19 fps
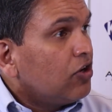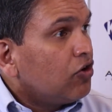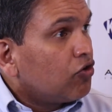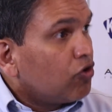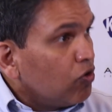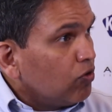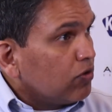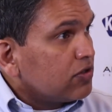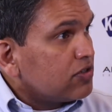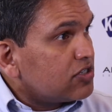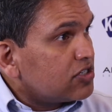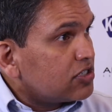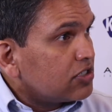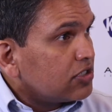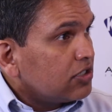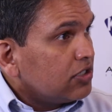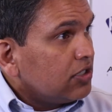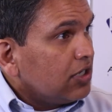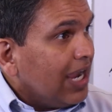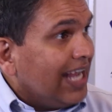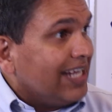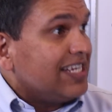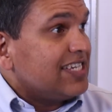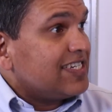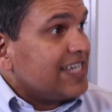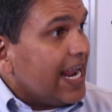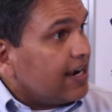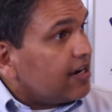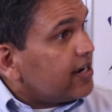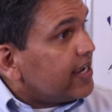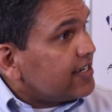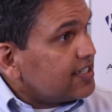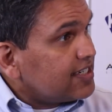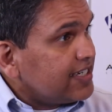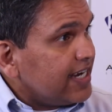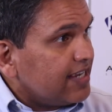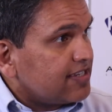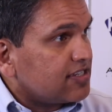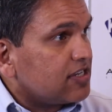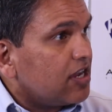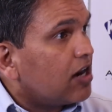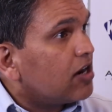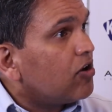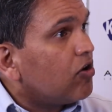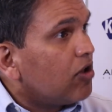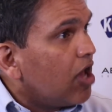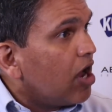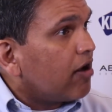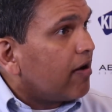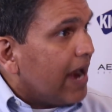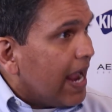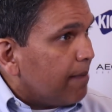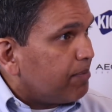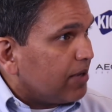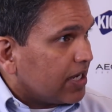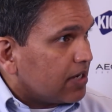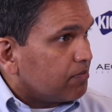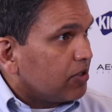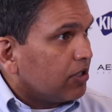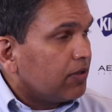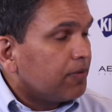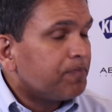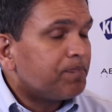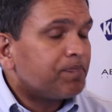rules and the standardized tests are no longer applicable.